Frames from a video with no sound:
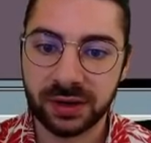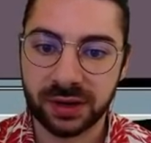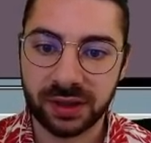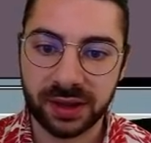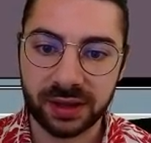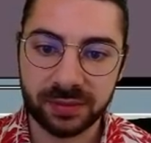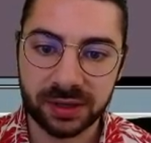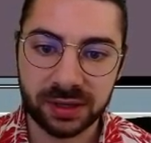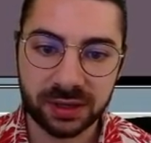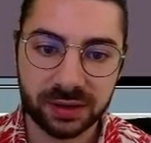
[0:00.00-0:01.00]
another element
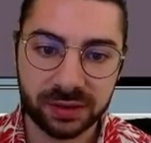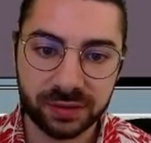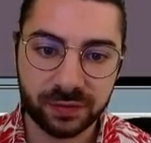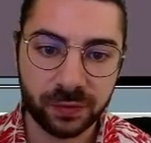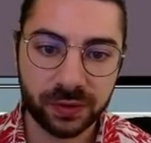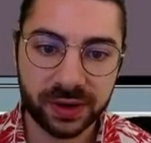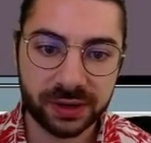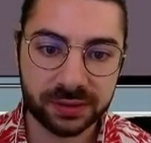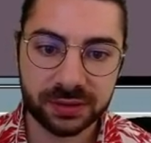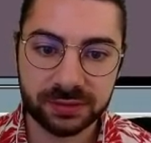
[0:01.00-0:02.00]
here, the
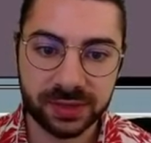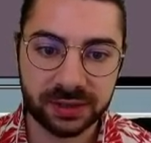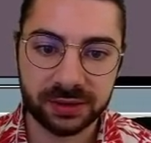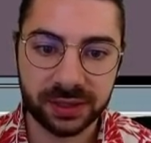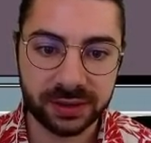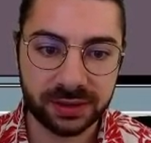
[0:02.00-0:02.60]
foreground might look like